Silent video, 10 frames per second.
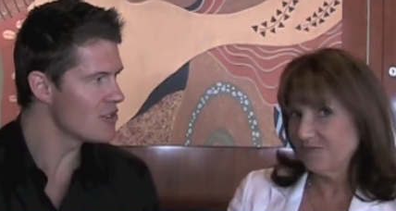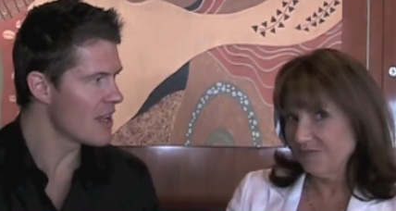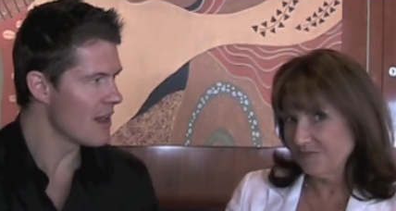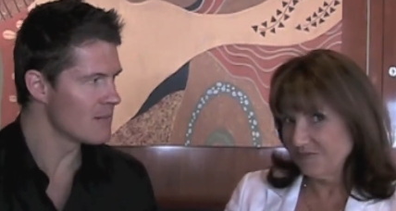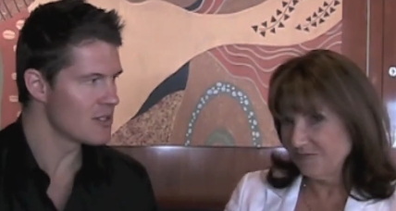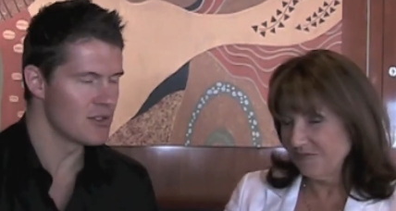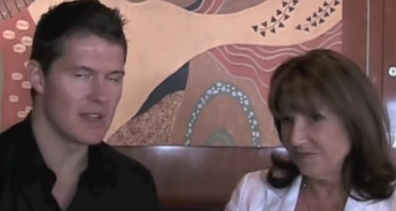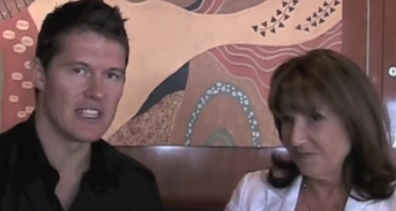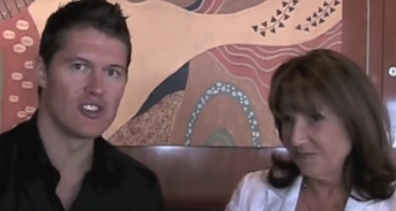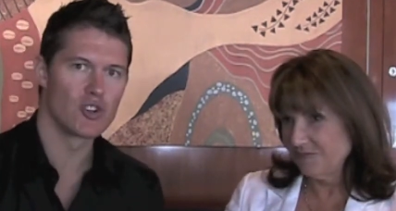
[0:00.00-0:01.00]
Speaker 1: come to
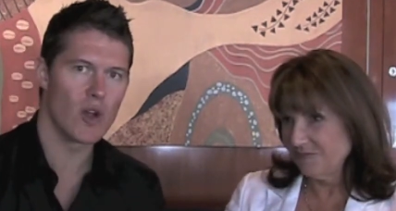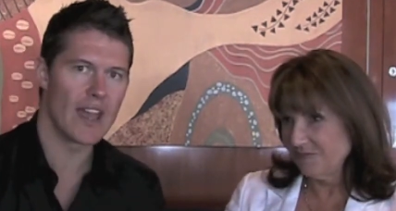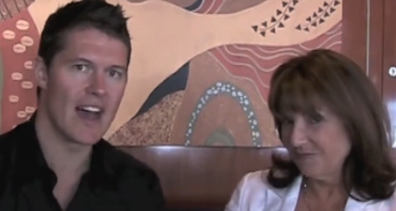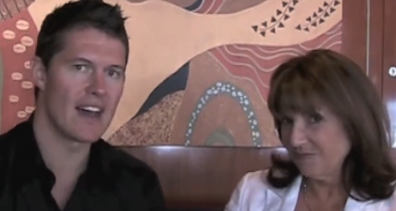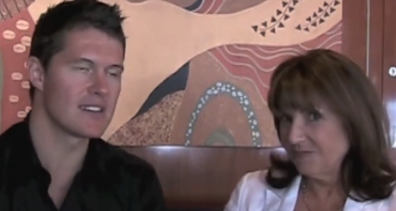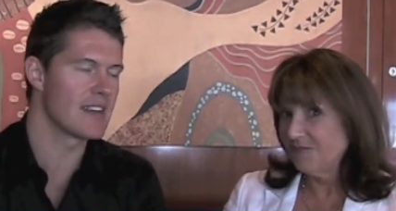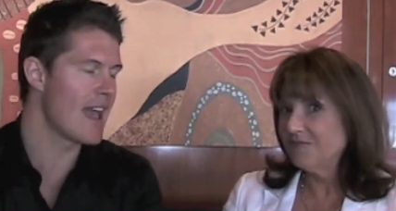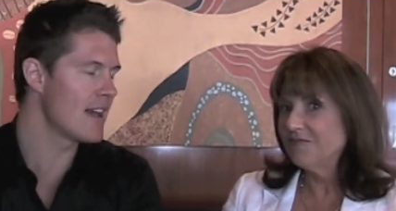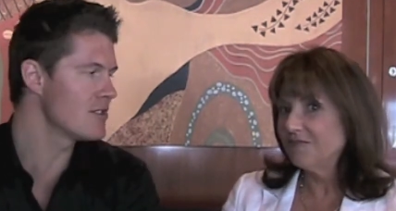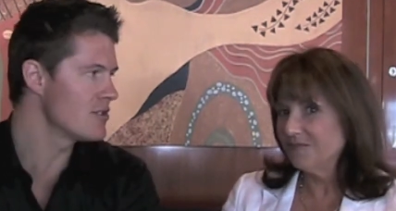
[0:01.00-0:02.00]
enjoy art, and
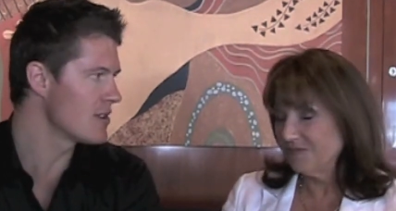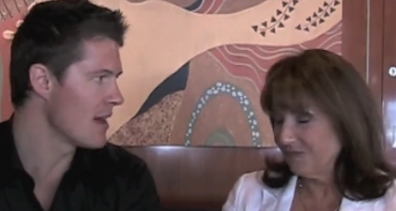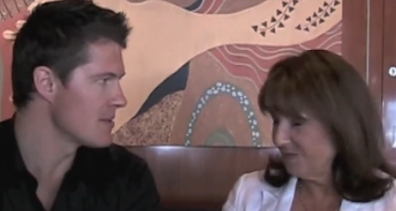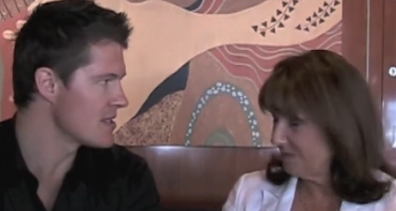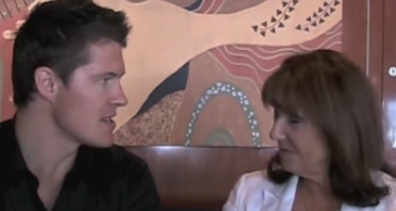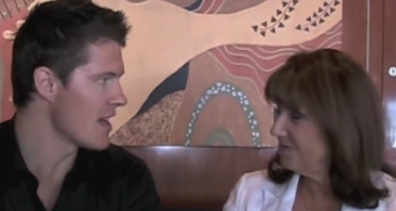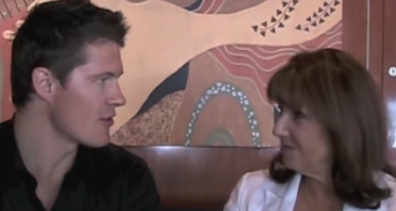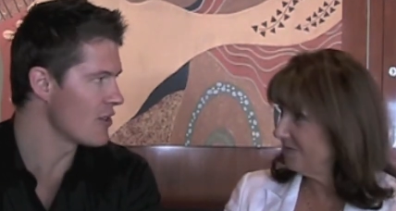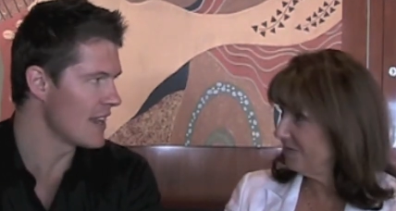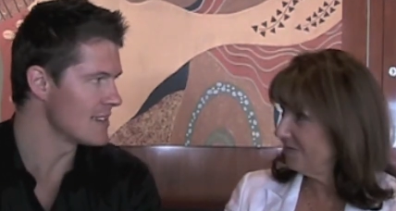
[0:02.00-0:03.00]
how did you come to start
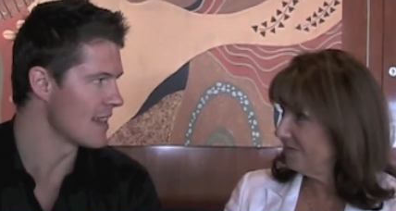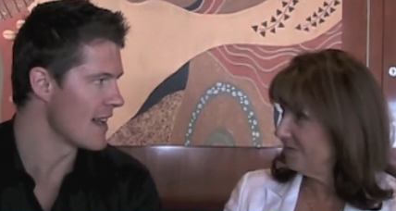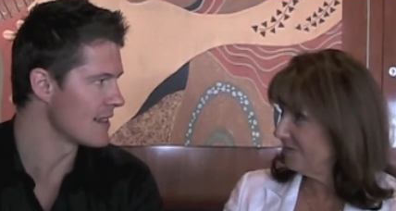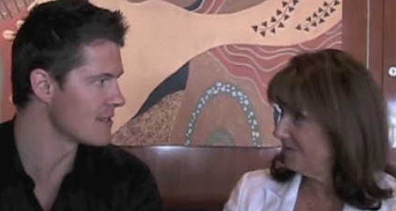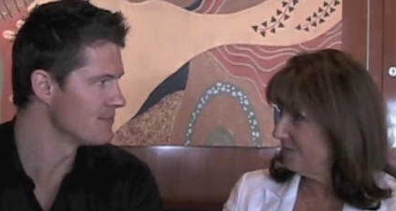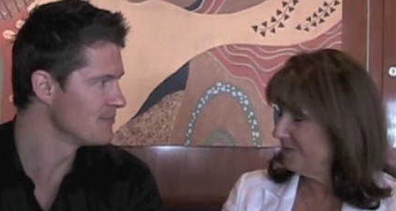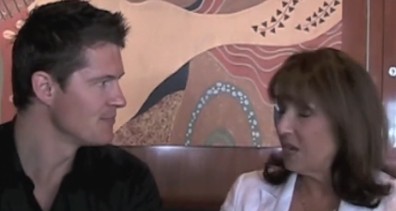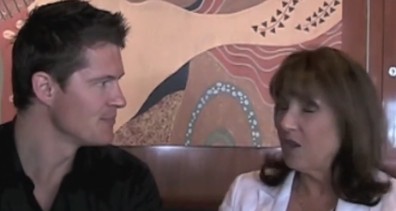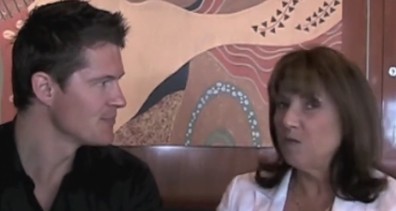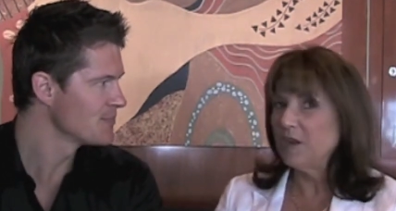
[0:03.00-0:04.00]
creating art?
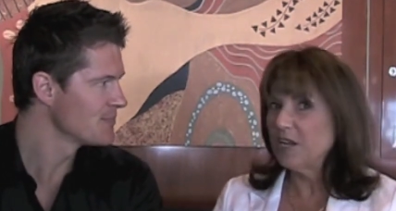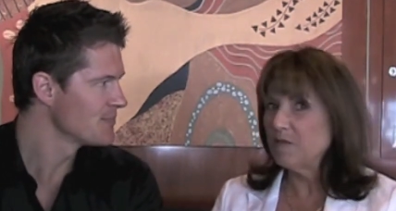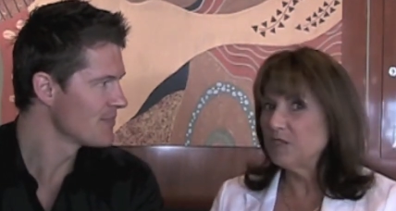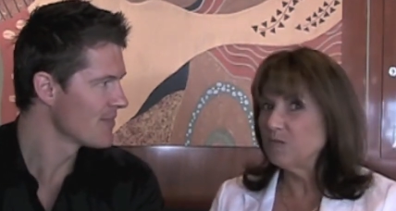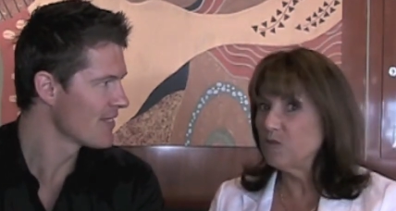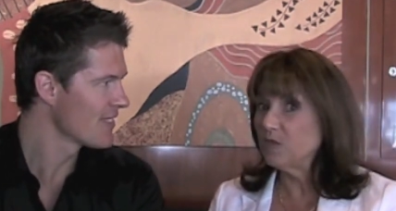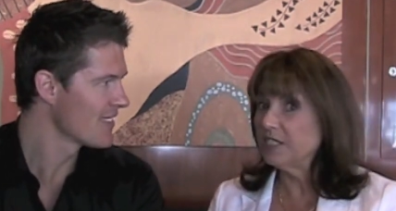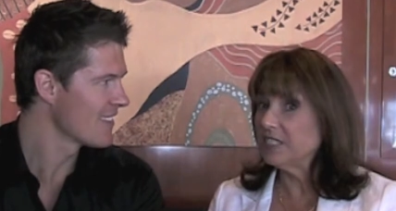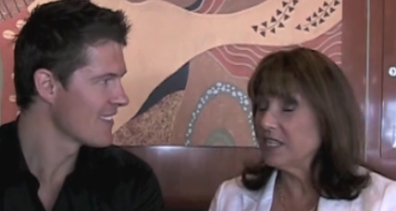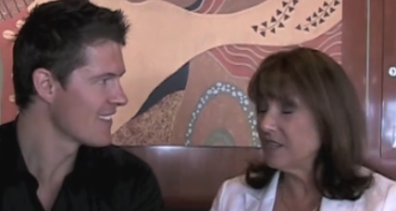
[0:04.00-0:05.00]
Speaker 2: Well, I was born in
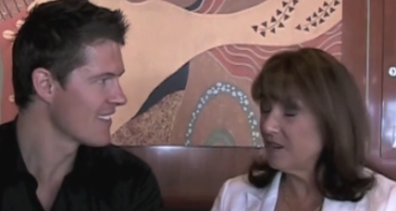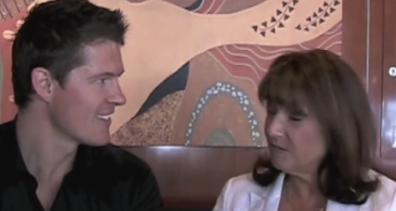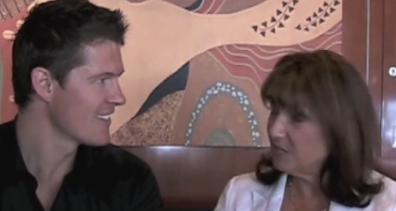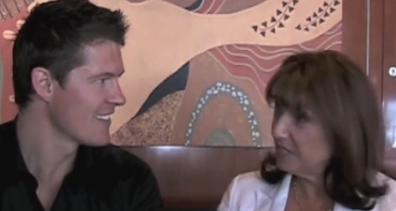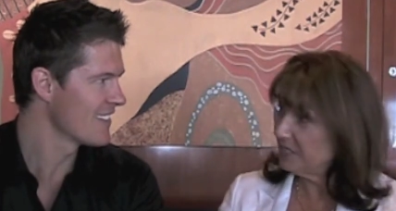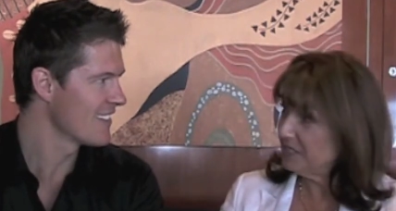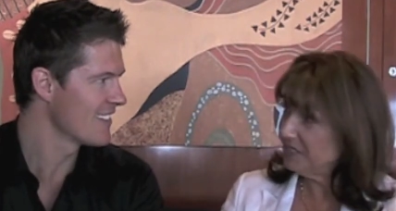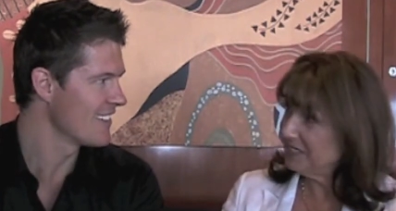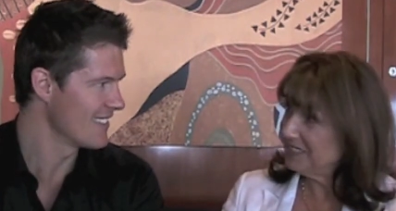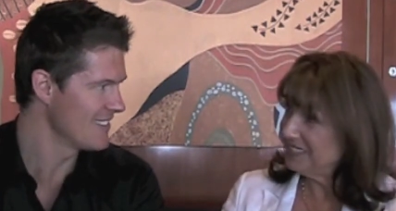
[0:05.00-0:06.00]
South Africa,
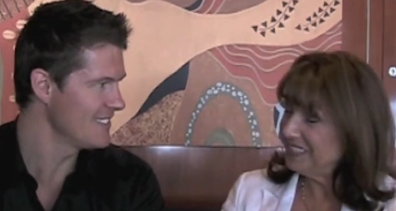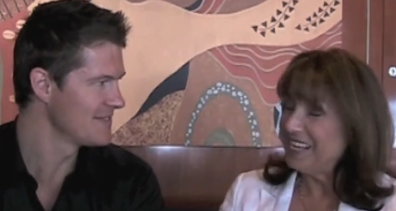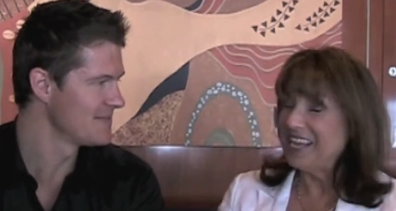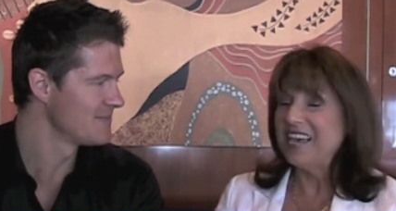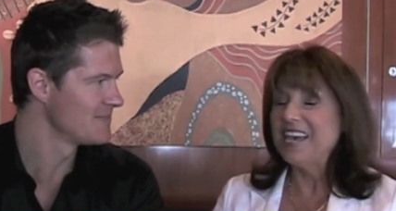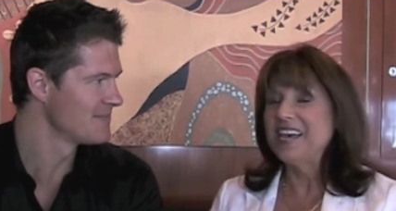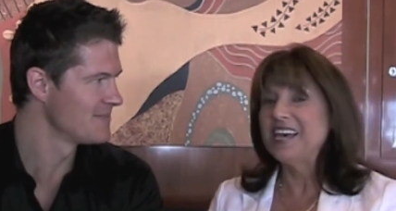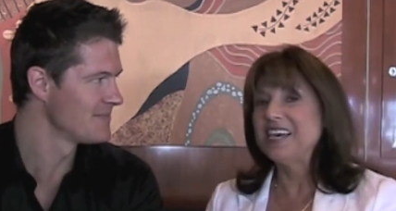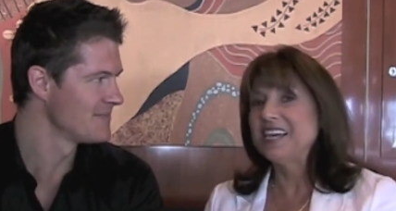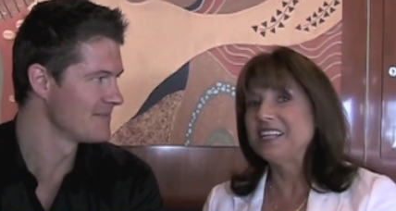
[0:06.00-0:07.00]
mm-hmm.
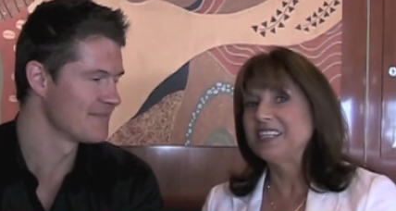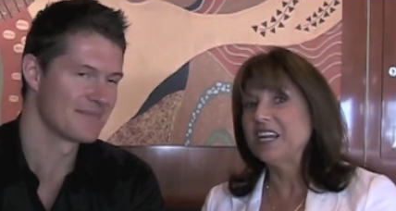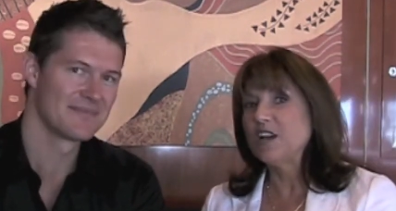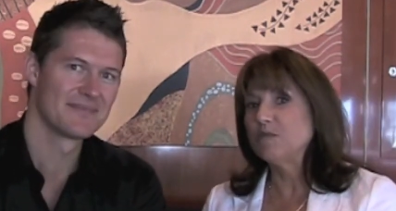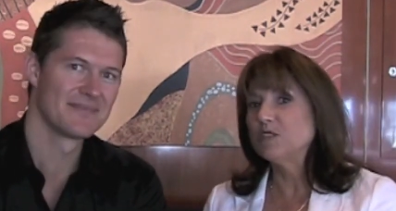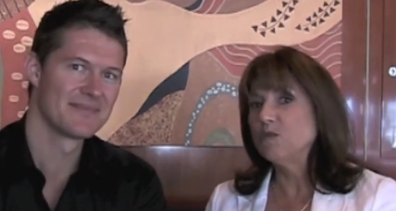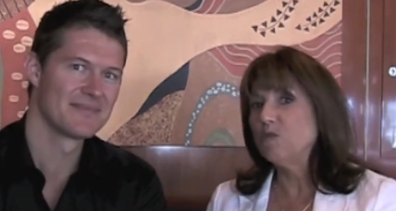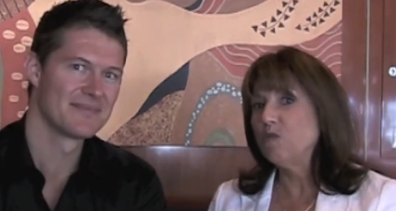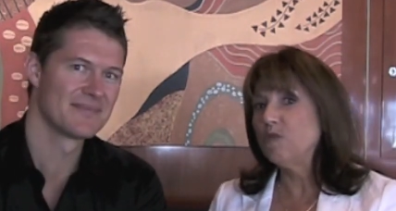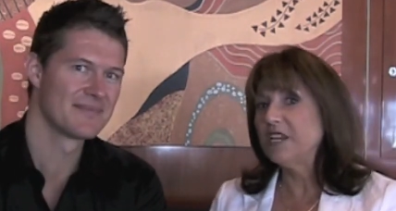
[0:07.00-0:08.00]
and I was
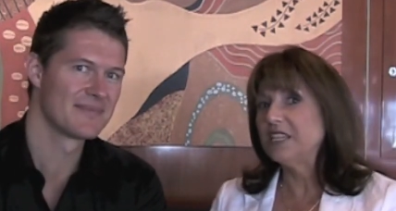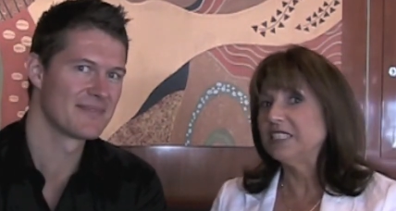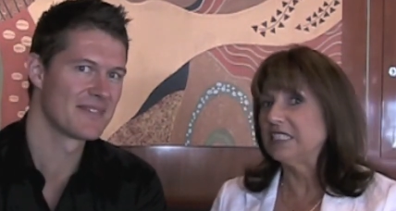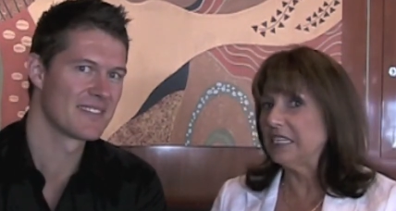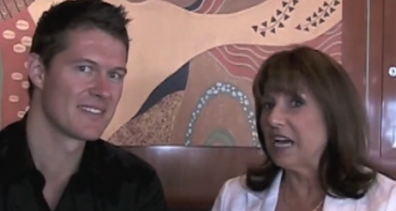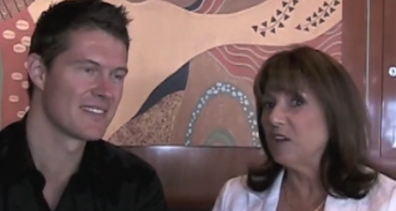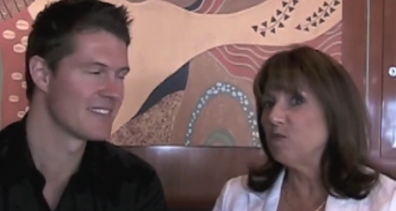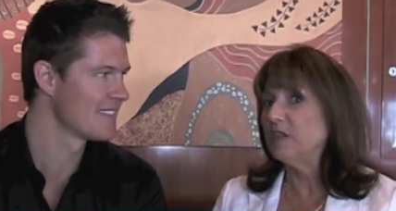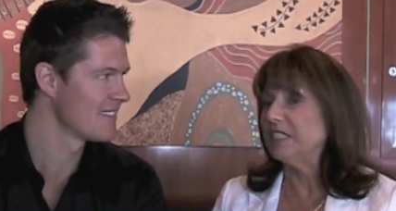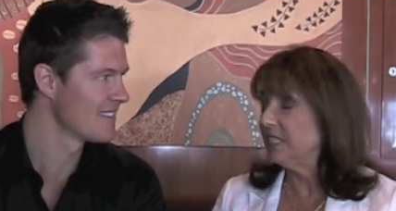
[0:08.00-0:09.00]
always I
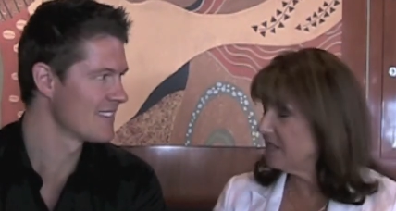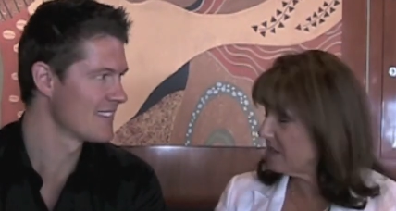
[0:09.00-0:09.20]
always did